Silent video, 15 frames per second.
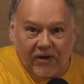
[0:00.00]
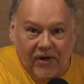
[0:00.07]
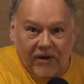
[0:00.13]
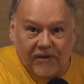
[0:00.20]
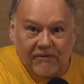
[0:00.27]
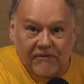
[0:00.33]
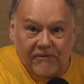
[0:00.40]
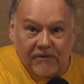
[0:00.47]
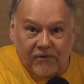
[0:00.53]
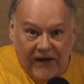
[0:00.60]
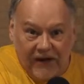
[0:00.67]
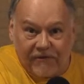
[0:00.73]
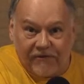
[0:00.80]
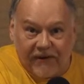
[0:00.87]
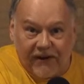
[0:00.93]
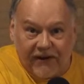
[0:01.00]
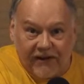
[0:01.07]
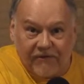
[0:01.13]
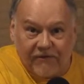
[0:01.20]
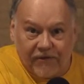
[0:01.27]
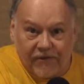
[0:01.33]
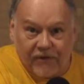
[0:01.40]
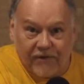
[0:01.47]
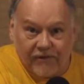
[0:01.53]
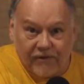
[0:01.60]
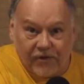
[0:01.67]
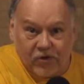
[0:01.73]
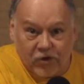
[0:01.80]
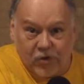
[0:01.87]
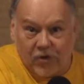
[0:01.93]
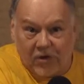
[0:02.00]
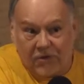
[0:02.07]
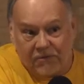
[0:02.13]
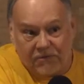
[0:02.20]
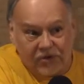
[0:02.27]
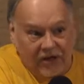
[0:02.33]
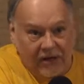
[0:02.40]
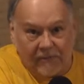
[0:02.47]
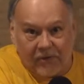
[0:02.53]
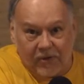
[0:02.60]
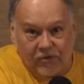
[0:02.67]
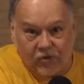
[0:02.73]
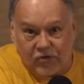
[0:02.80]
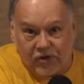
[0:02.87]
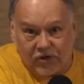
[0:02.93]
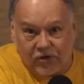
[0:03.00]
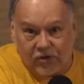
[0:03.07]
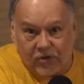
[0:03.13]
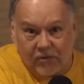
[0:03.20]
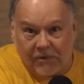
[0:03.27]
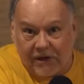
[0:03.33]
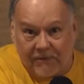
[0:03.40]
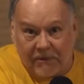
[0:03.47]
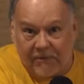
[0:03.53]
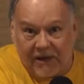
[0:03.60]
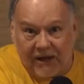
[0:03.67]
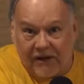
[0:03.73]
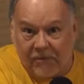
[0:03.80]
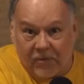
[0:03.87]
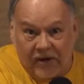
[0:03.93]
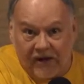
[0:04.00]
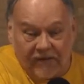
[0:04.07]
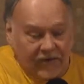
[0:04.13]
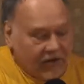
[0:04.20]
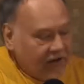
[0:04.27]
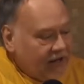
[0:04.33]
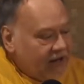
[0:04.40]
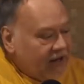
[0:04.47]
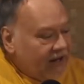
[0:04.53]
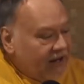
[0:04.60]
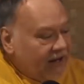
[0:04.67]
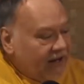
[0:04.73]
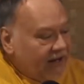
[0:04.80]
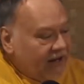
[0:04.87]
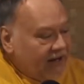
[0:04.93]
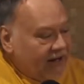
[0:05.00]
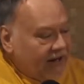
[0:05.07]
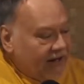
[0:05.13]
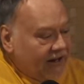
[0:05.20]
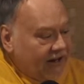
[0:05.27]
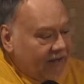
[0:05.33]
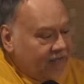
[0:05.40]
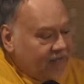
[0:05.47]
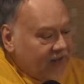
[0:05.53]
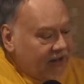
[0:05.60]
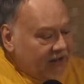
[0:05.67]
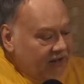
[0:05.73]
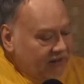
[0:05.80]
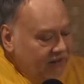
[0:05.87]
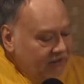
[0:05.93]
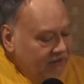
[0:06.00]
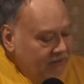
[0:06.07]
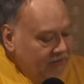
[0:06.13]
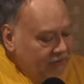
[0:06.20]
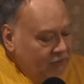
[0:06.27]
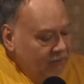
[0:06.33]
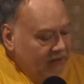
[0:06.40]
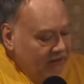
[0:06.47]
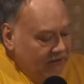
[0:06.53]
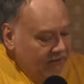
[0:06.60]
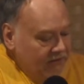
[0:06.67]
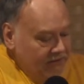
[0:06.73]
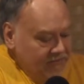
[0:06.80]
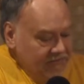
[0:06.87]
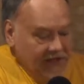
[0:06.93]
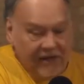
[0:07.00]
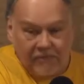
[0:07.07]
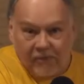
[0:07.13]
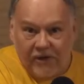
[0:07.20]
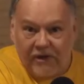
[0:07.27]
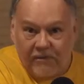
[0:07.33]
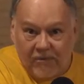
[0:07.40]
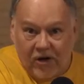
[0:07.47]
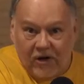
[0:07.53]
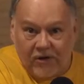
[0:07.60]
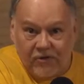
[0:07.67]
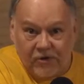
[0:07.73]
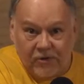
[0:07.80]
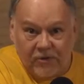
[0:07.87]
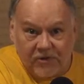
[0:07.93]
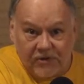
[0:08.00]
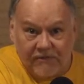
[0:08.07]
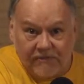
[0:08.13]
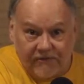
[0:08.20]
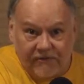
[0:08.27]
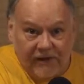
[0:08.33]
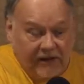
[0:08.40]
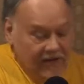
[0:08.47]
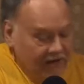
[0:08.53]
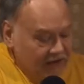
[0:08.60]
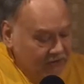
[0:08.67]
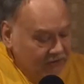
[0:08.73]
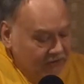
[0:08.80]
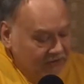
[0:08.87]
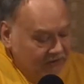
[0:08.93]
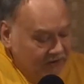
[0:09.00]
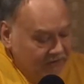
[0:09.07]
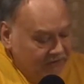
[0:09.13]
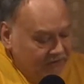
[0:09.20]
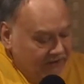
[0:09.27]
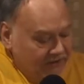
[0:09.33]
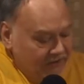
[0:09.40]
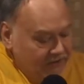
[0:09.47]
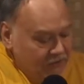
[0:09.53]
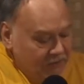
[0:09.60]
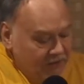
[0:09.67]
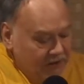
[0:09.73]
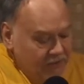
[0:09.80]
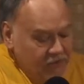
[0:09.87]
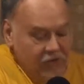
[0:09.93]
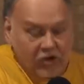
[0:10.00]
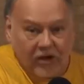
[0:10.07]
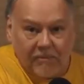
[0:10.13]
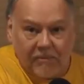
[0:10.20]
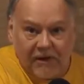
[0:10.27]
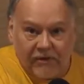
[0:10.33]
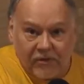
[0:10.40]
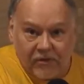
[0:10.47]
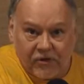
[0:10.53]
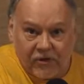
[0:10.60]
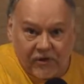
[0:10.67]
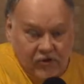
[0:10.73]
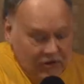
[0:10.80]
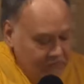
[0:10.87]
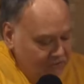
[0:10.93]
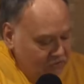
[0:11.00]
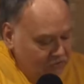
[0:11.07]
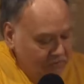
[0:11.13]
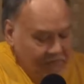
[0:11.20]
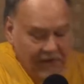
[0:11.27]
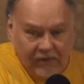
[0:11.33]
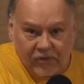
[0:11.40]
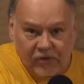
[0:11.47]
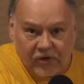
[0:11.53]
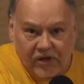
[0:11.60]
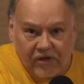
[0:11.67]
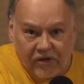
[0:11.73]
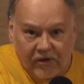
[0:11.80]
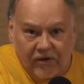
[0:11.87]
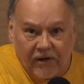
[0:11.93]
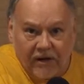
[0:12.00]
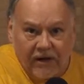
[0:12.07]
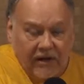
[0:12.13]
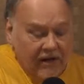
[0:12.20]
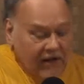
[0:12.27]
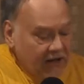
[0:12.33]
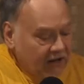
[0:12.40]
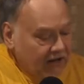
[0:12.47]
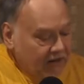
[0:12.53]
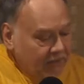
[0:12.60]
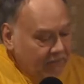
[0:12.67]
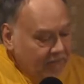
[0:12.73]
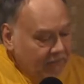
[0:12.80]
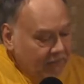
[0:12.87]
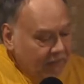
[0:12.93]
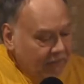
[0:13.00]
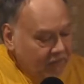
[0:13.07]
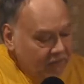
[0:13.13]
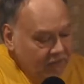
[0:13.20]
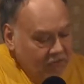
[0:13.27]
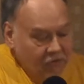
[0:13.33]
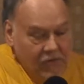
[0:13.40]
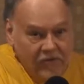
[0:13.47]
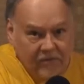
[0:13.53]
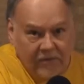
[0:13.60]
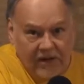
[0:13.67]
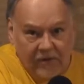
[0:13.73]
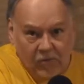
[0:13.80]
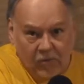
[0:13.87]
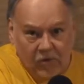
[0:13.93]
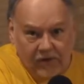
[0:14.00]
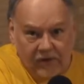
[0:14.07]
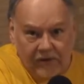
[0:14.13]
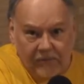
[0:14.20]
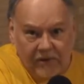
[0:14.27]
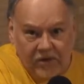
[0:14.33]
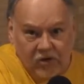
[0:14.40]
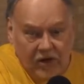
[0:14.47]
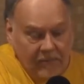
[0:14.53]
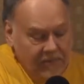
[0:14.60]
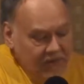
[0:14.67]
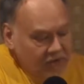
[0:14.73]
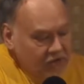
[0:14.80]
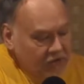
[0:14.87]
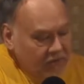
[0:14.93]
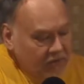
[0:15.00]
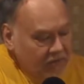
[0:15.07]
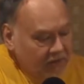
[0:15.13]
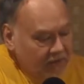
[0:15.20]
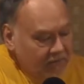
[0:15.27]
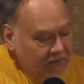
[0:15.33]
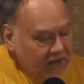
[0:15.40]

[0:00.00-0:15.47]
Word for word: on ground fighting for for judo, sambo, jiu-jitsu, MMA, whatever." And um, uh, who better than Anne Maria de Mars, who was a fantastic ground fighter, as well as Jim Pedro, Jim, Jim Pedro Sr., um, you know, coach of many World Olympic champions. So, uh,